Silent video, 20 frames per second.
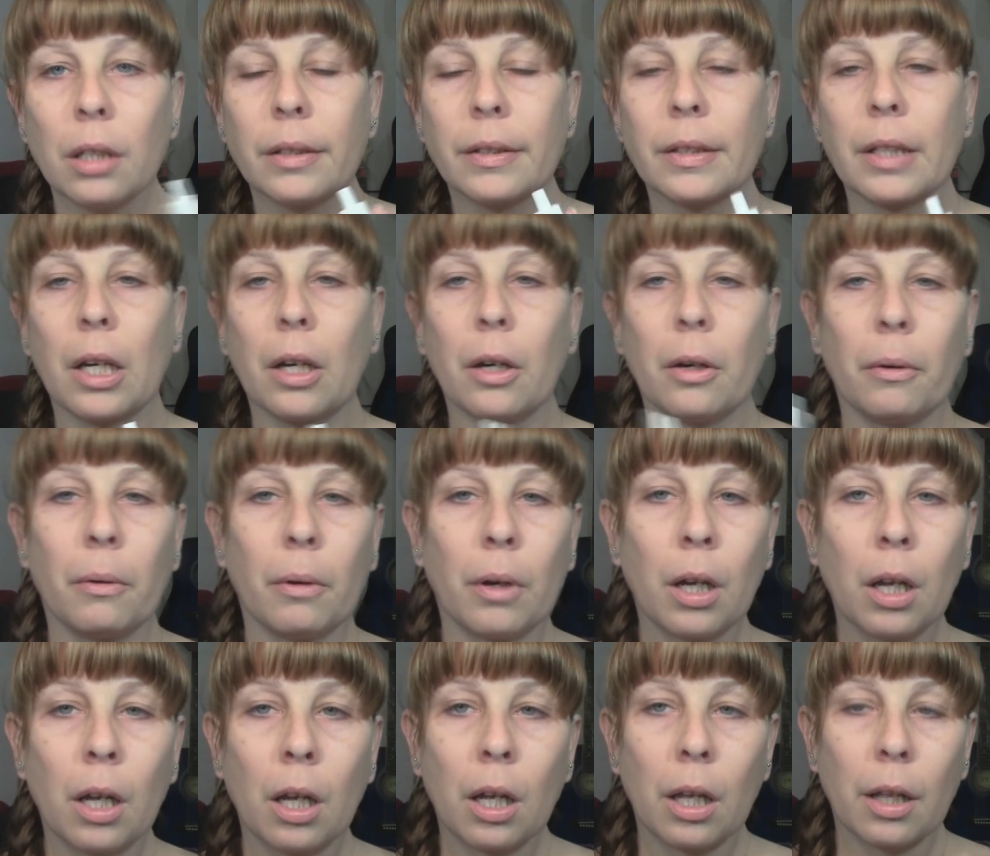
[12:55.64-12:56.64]
So
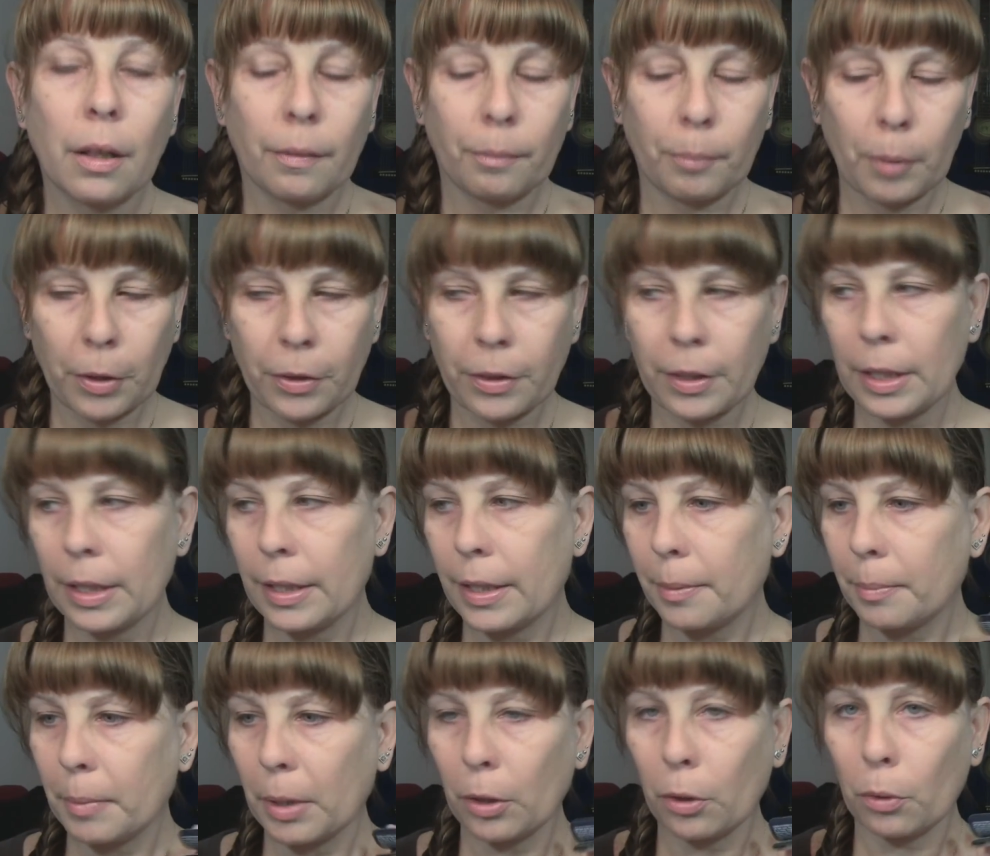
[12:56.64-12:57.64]
both these
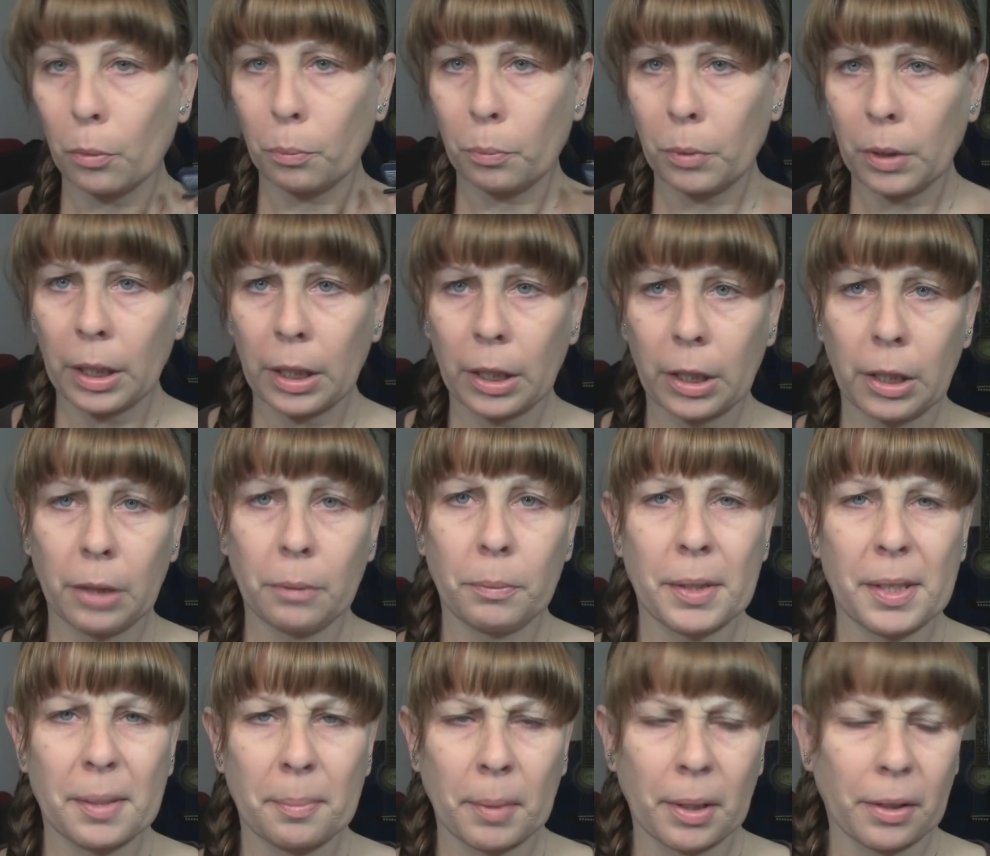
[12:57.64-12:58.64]
smelled really good.
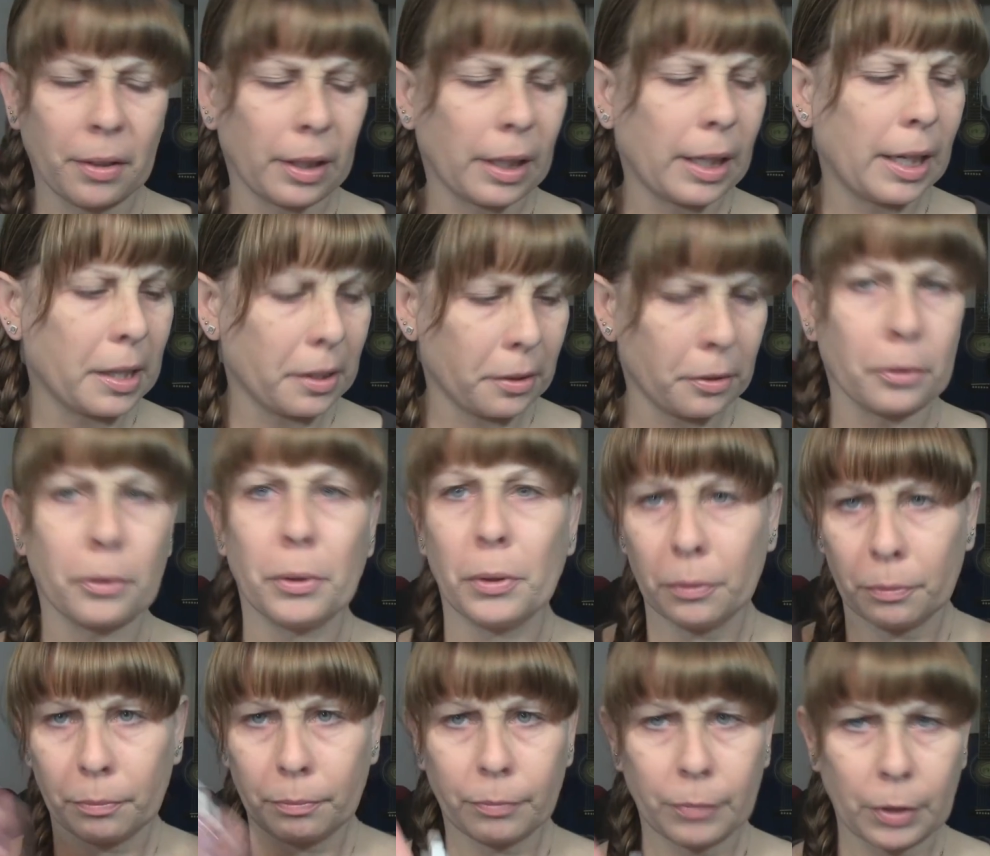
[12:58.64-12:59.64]
We smelled the
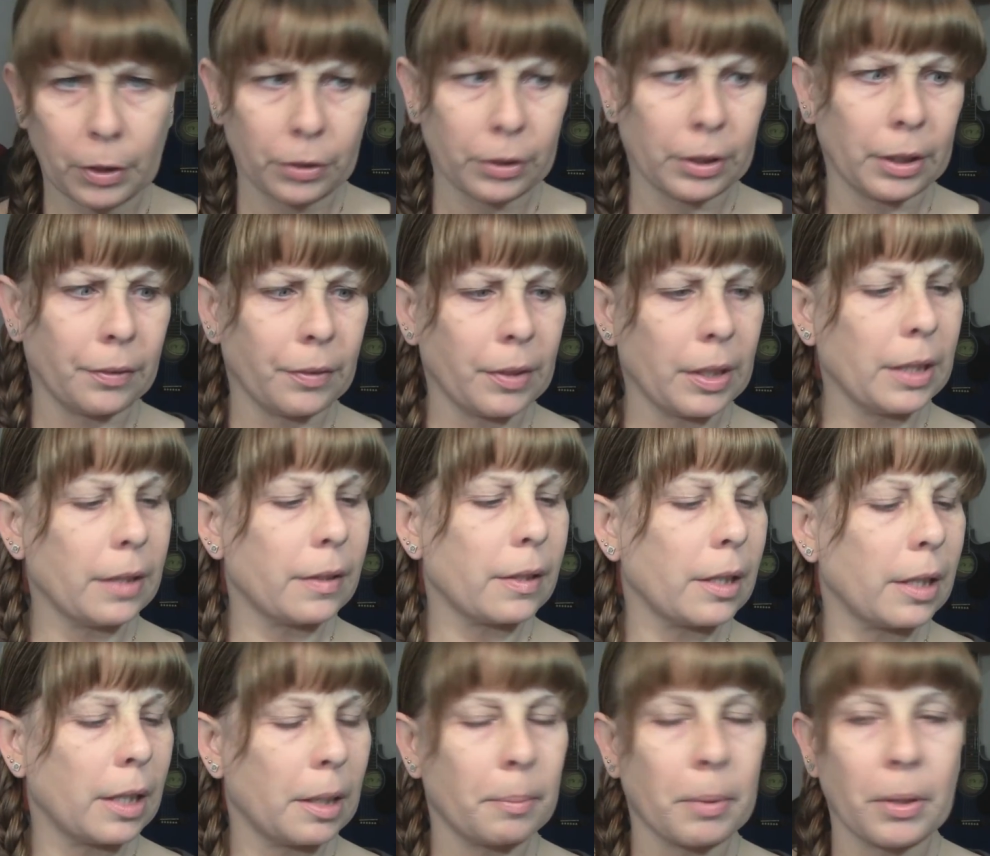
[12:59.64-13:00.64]
candle version of these
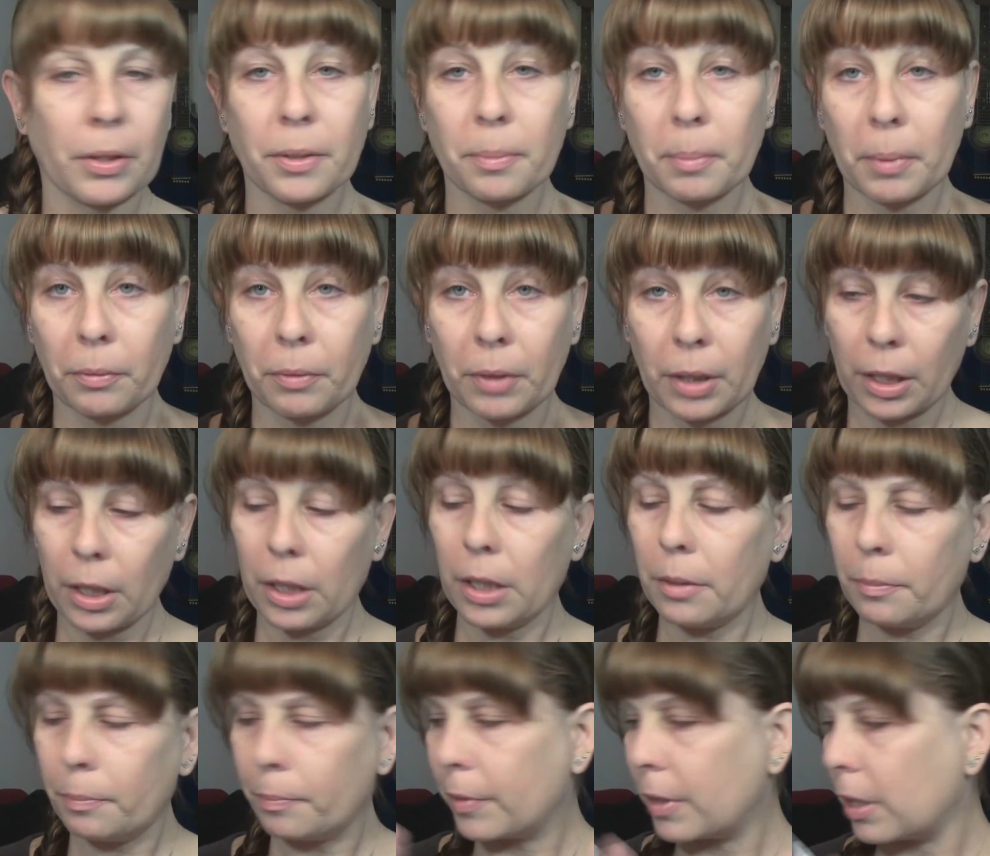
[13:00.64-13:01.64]
and they both smelled really good.